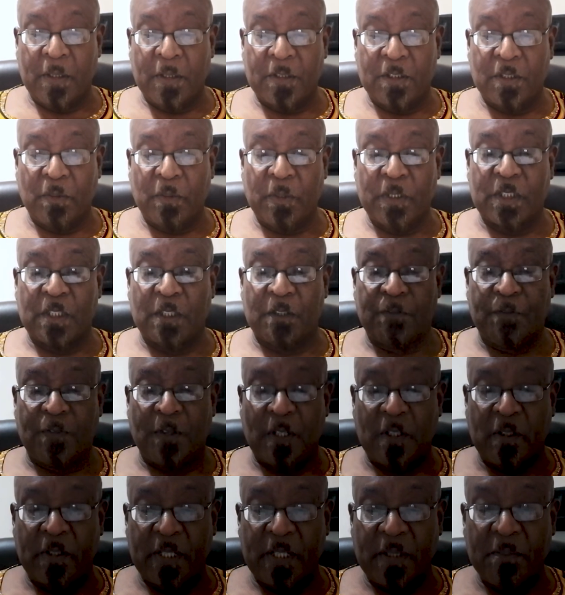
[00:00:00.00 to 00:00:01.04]
So we should
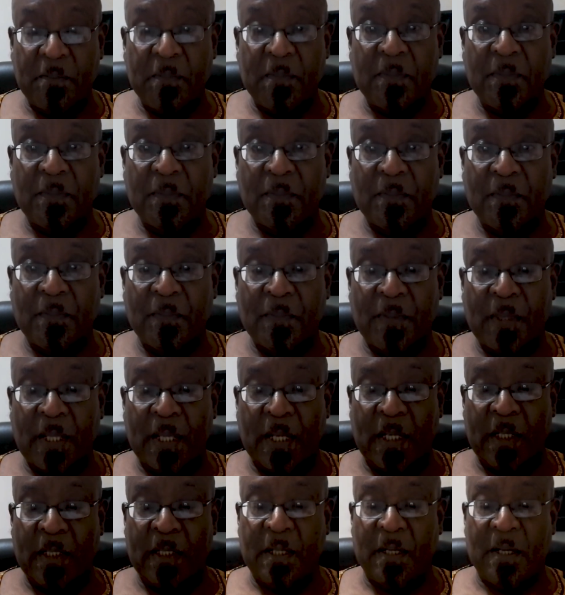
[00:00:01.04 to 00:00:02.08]
follow him
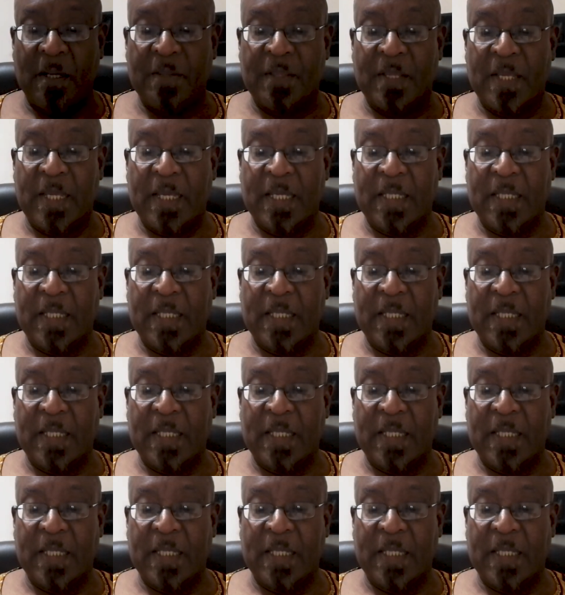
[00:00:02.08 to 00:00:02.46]
and the other